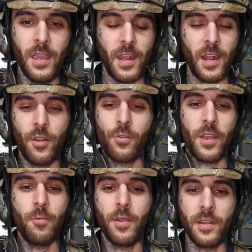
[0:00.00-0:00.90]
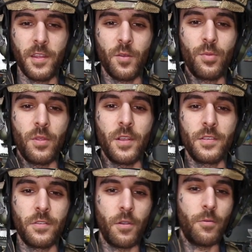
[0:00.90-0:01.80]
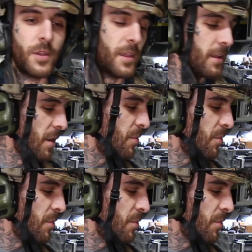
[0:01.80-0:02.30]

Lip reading: and I don't like wearing earplugs, so I went ahead and I